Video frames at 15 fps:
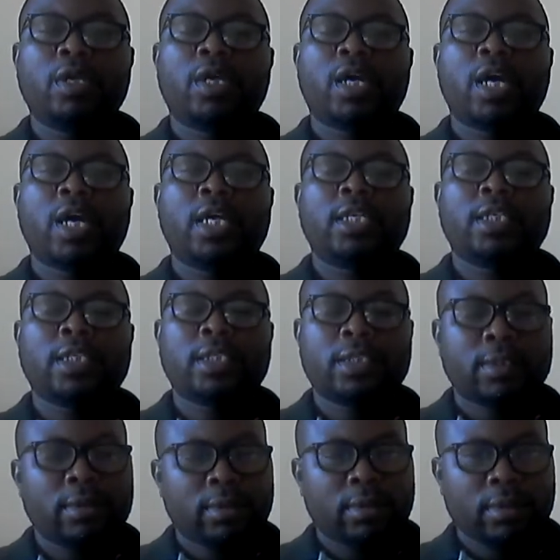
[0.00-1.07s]
And
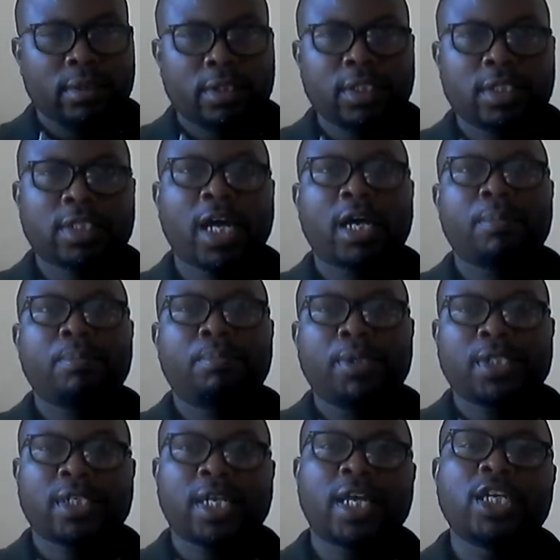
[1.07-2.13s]
these are
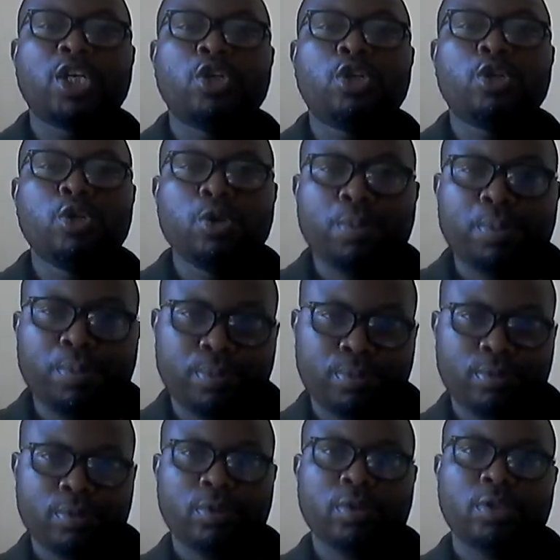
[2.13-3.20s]
basically grouped
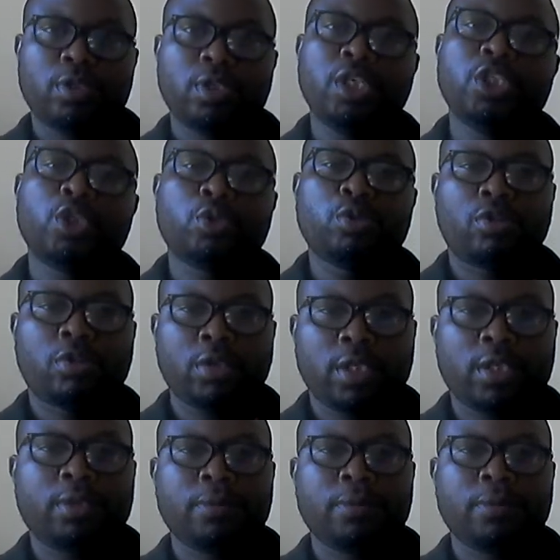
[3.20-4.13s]
into three.